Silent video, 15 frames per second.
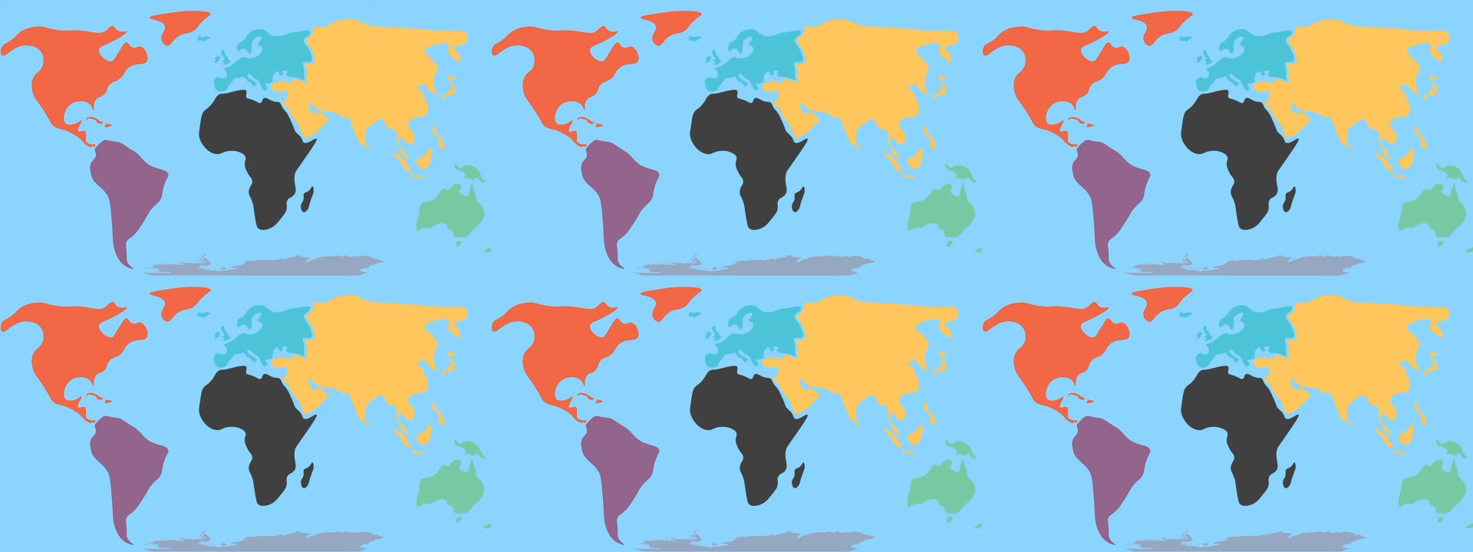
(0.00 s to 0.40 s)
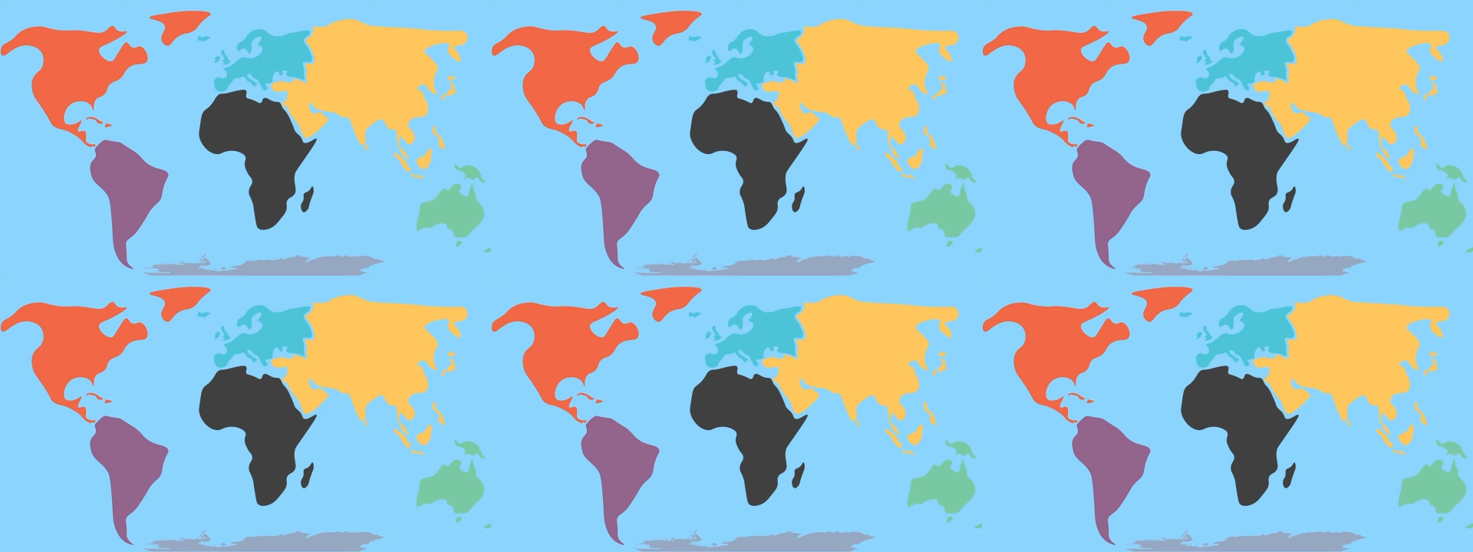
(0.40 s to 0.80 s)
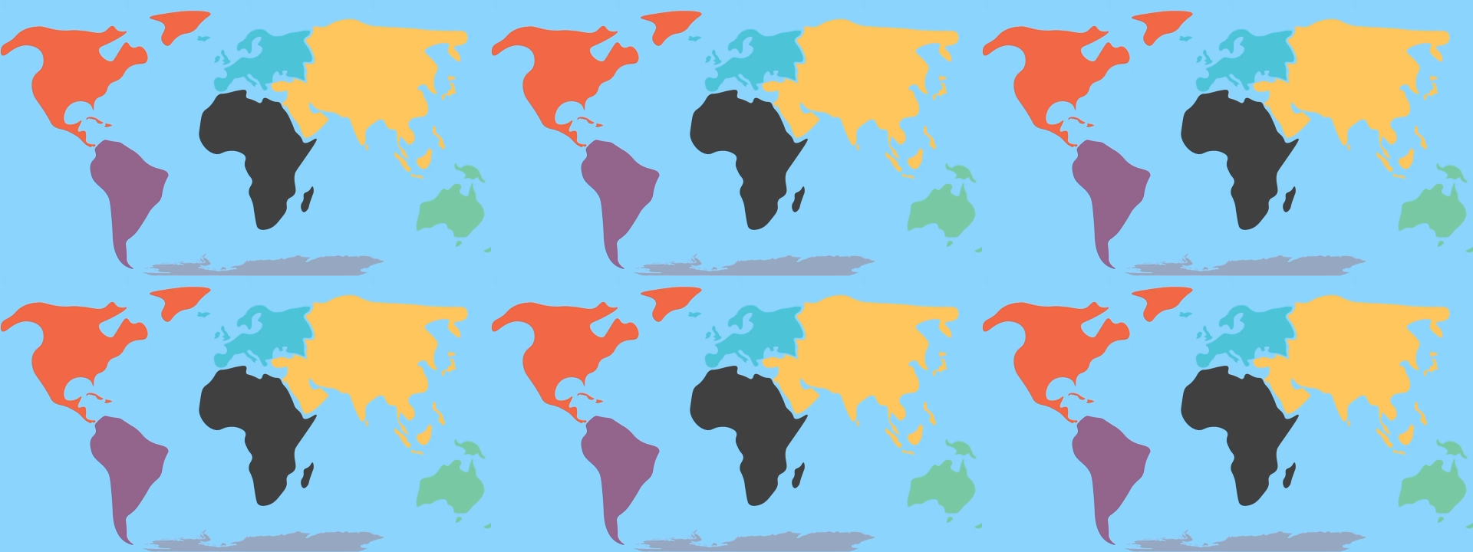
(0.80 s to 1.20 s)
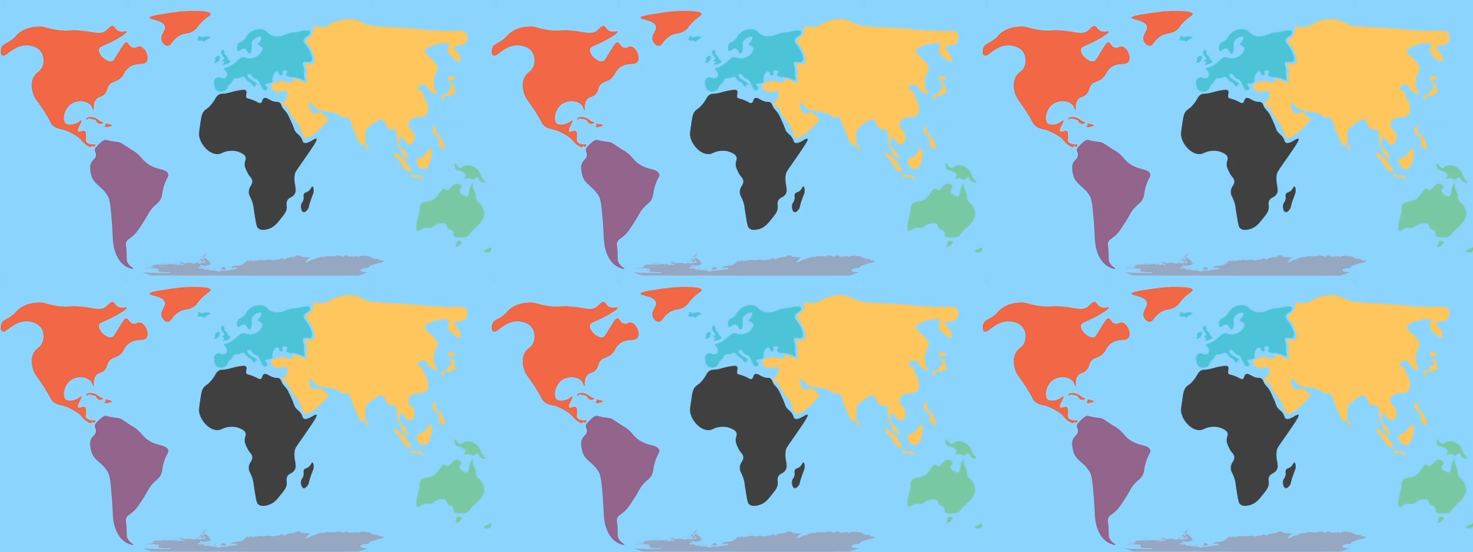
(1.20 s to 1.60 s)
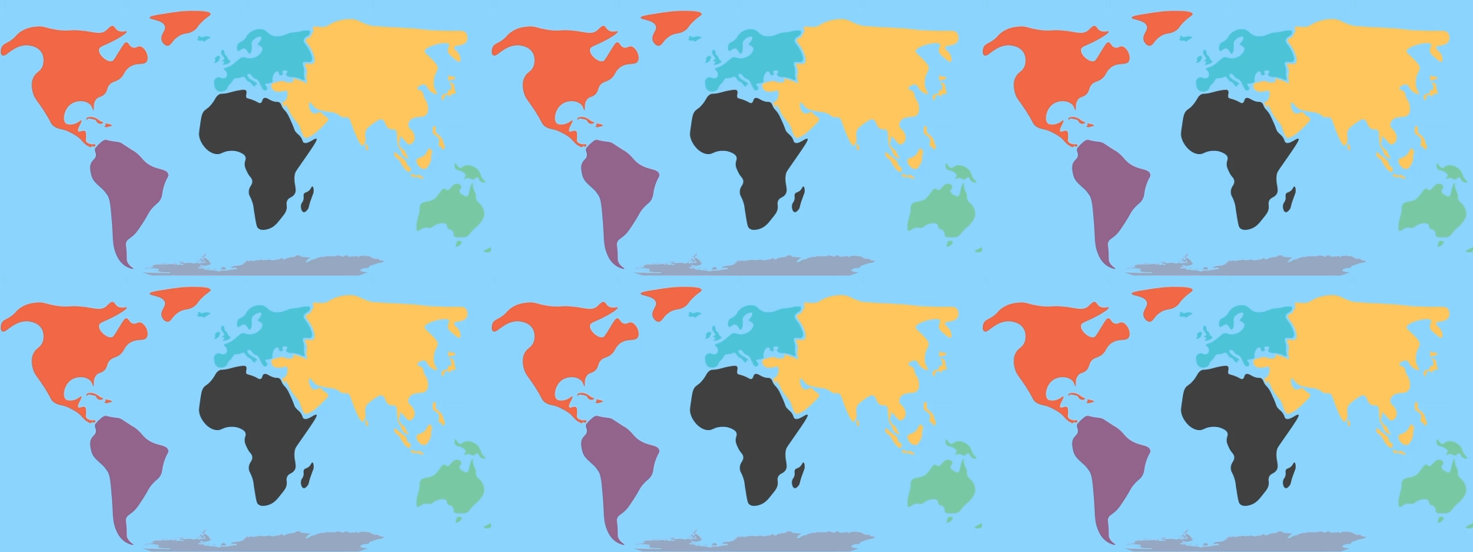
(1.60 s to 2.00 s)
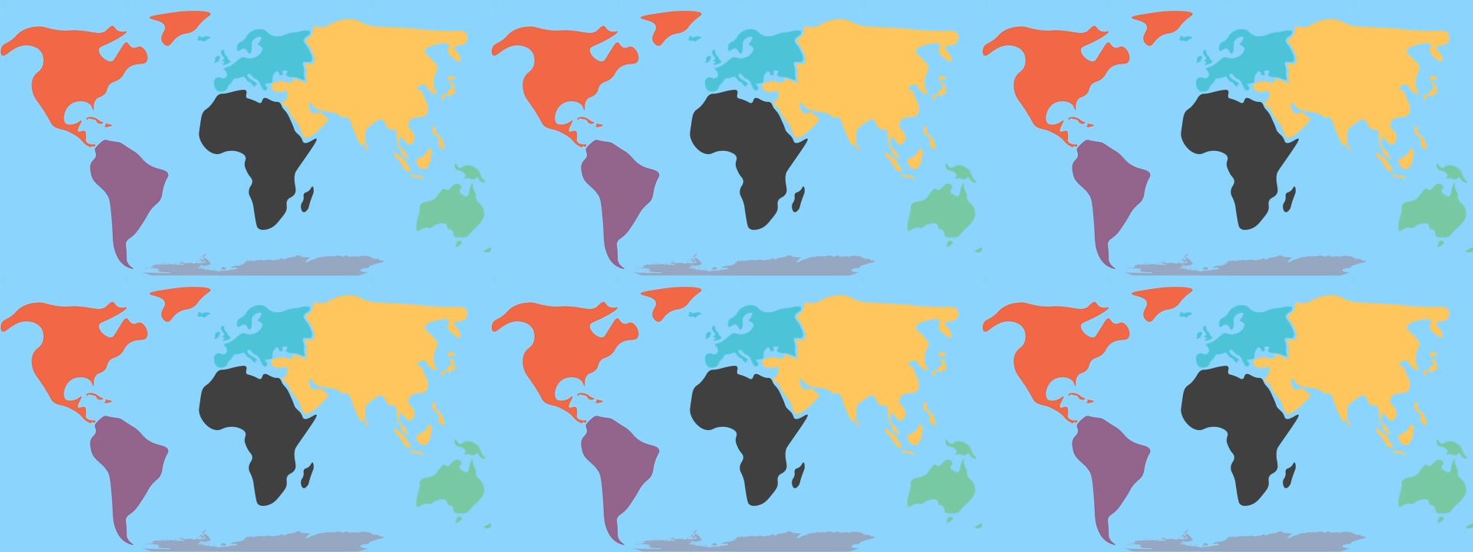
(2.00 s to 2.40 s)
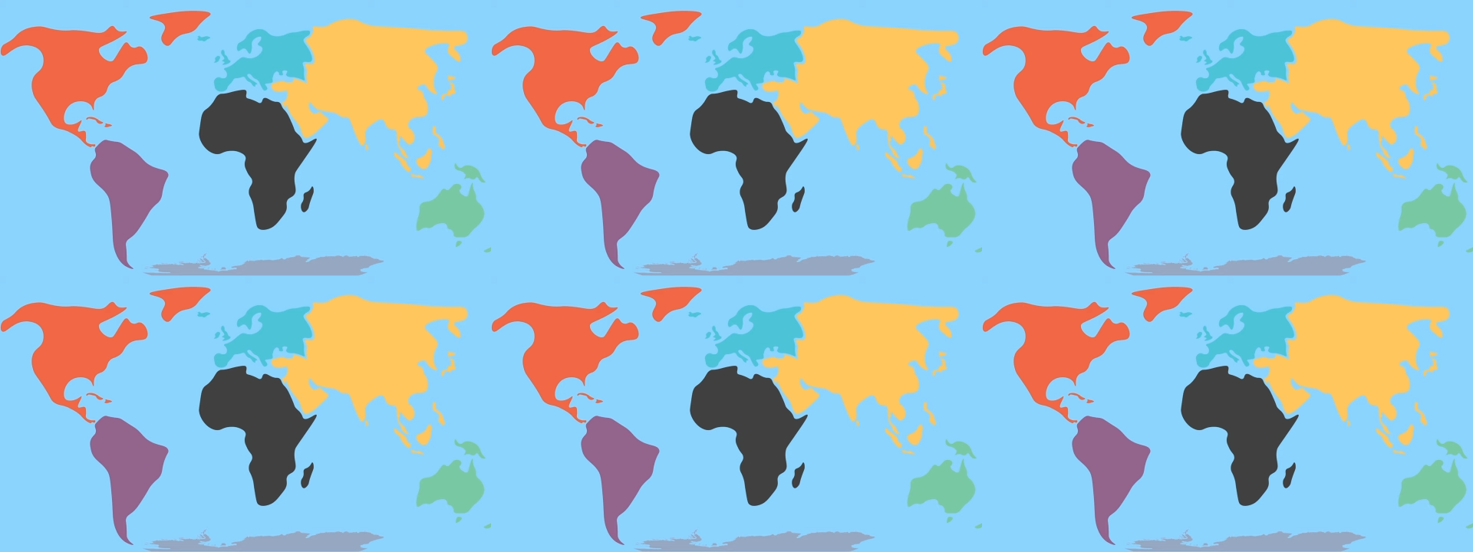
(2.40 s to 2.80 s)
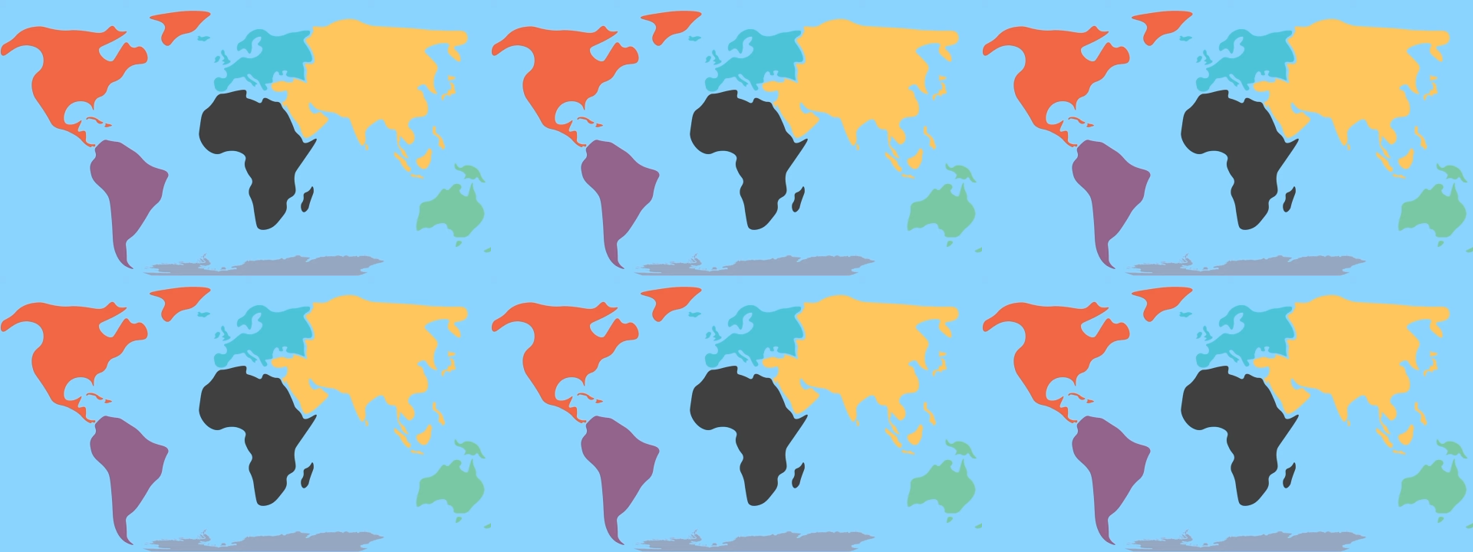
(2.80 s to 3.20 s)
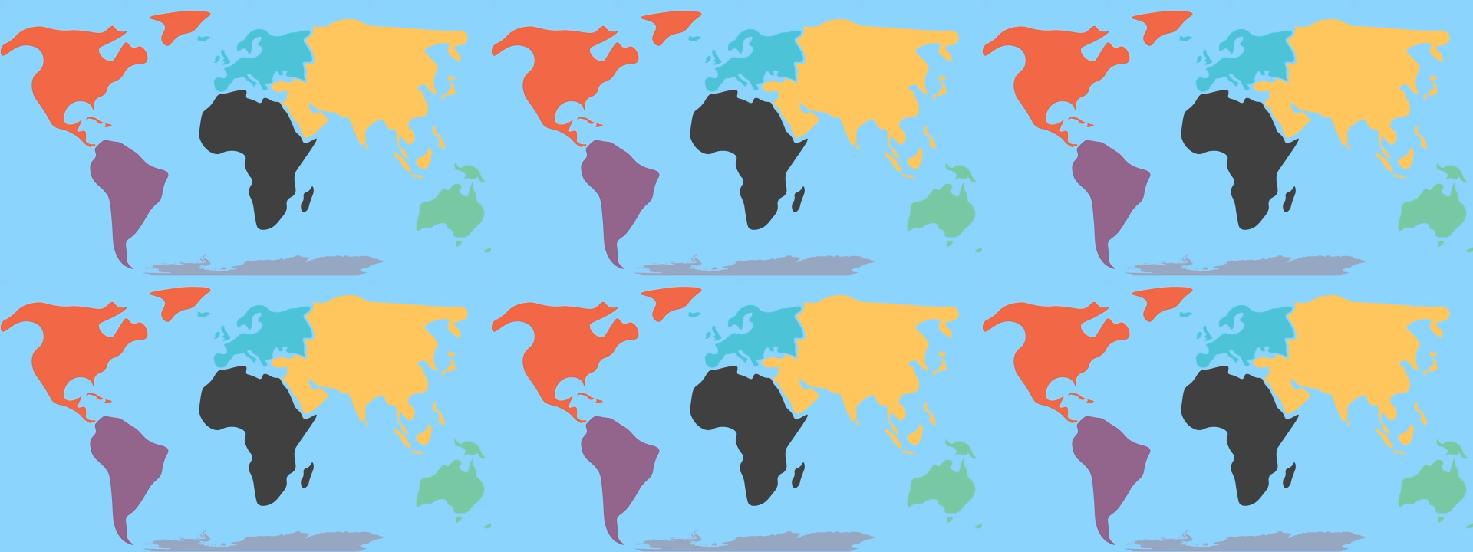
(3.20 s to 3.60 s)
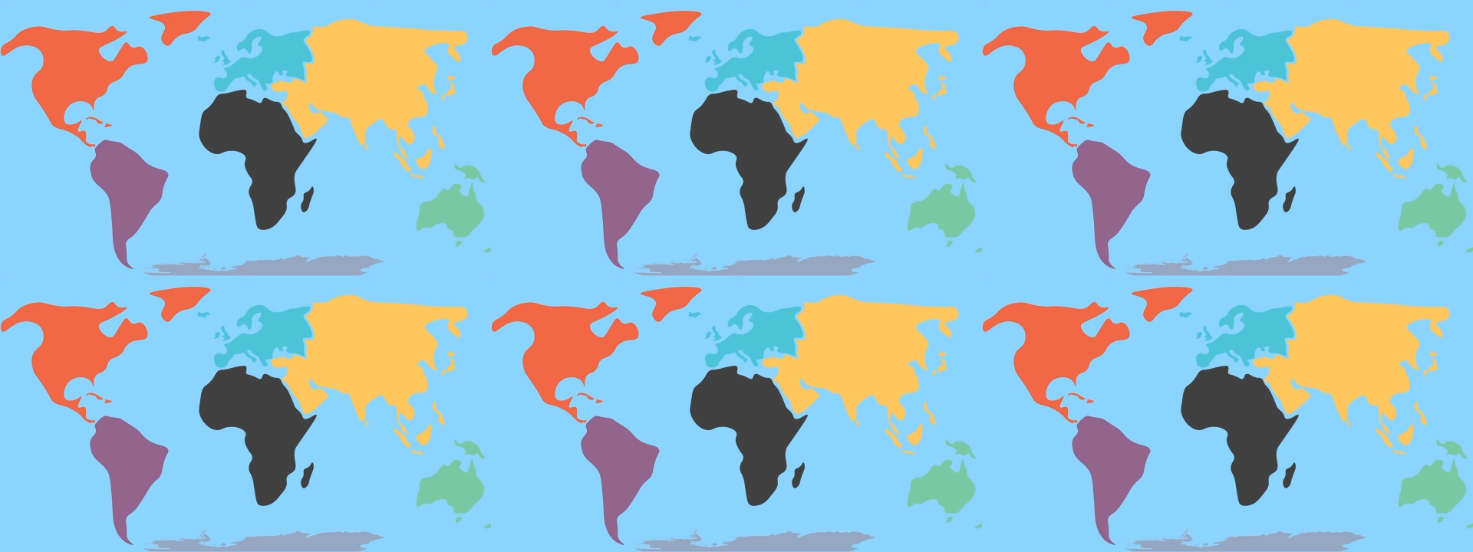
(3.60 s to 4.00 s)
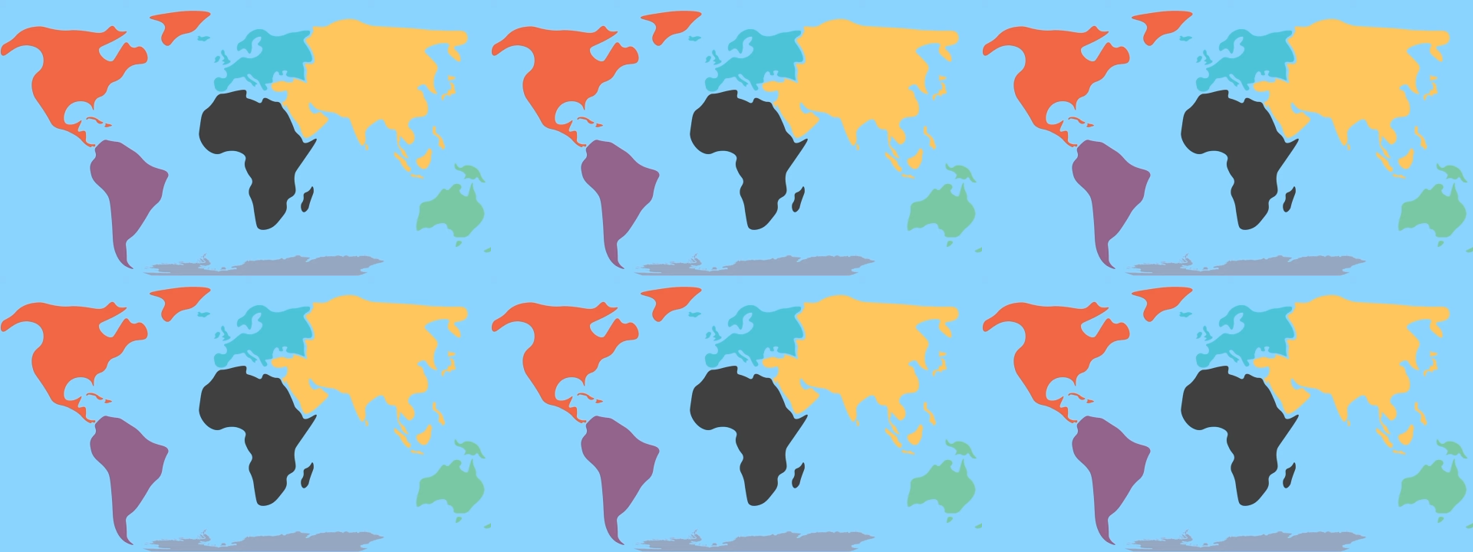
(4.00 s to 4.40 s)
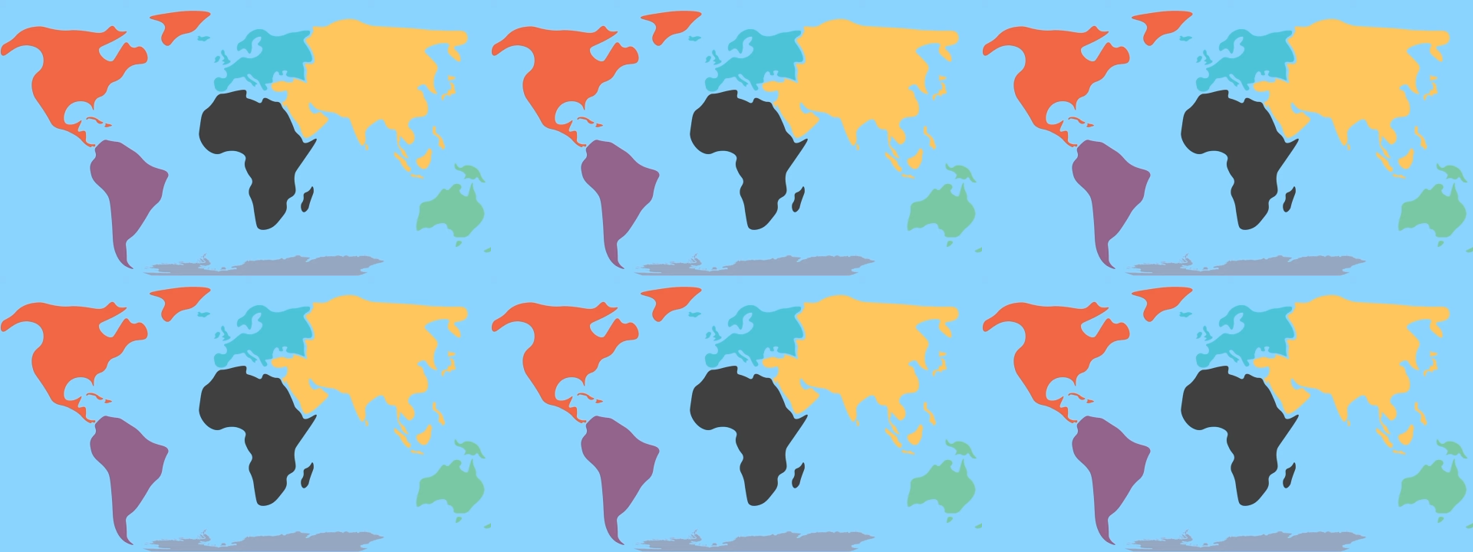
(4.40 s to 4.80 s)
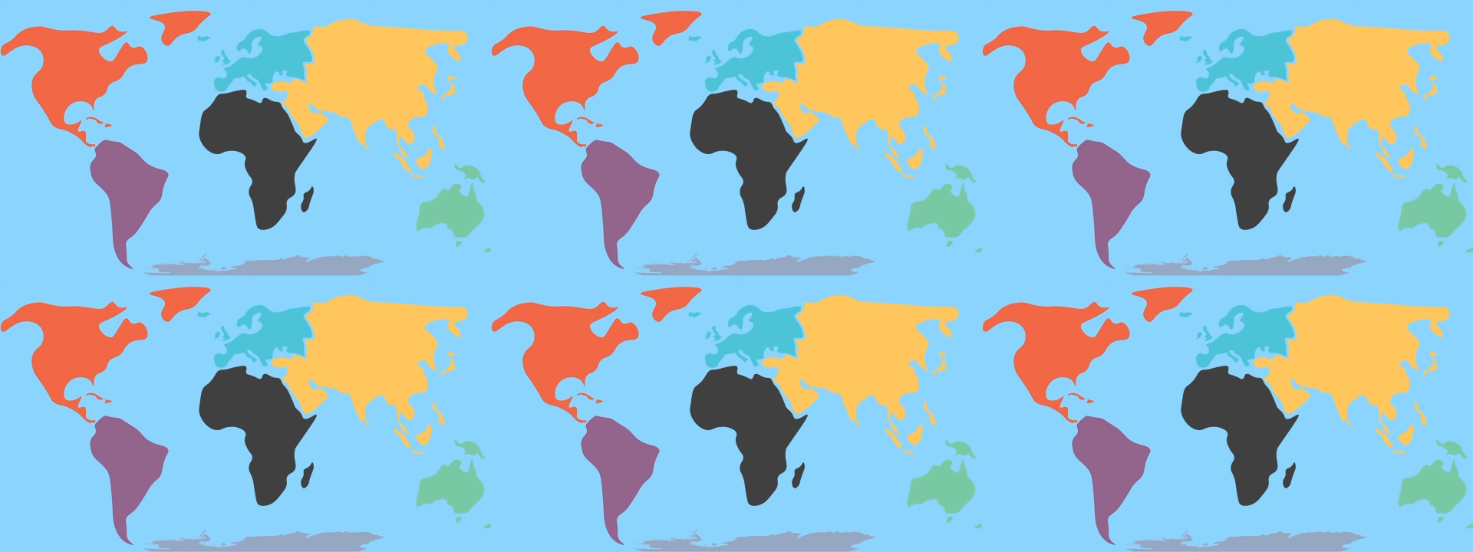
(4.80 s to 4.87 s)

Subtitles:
[unreadable: no face in view]